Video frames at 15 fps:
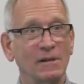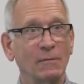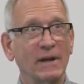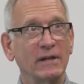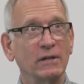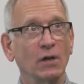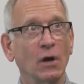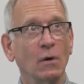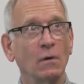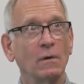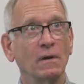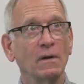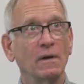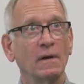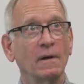wait, no.
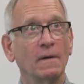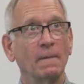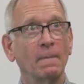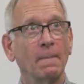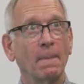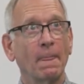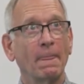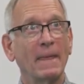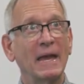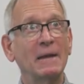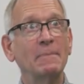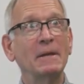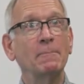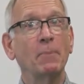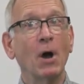
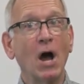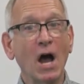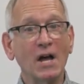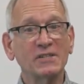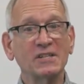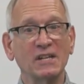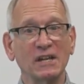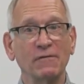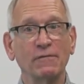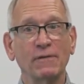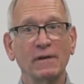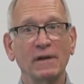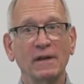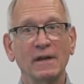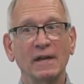AB positive
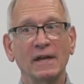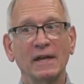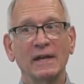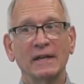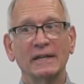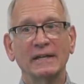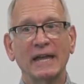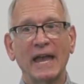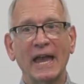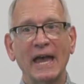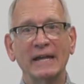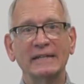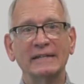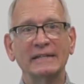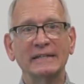
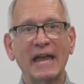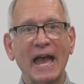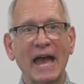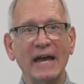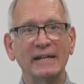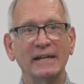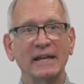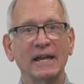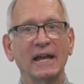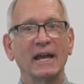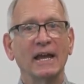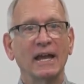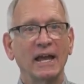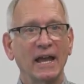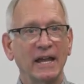can get
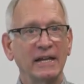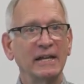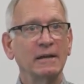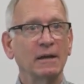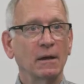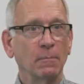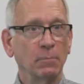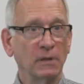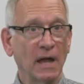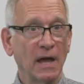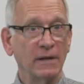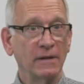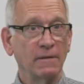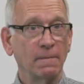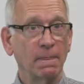any blood.
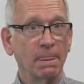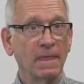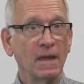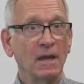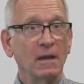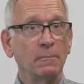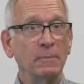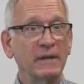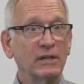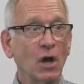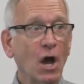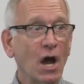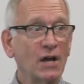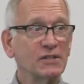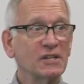
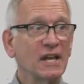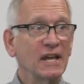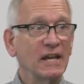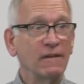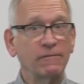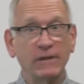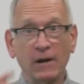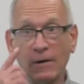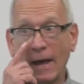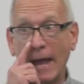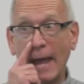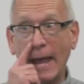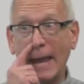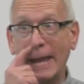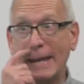Because if they're
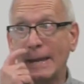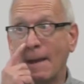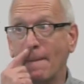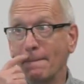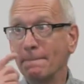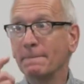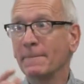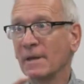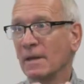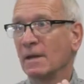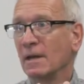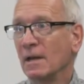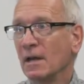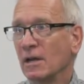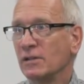A, do
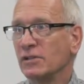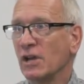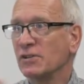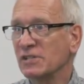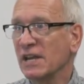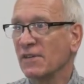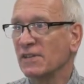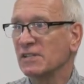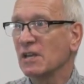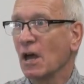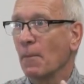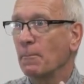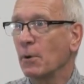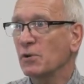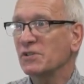you understand this?
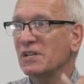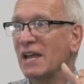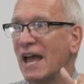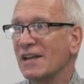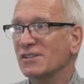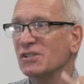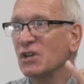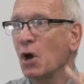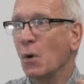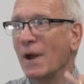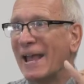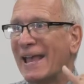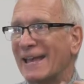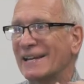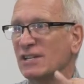A person has no
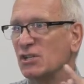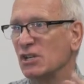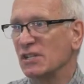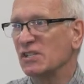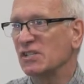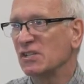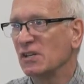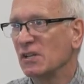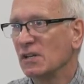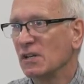antigens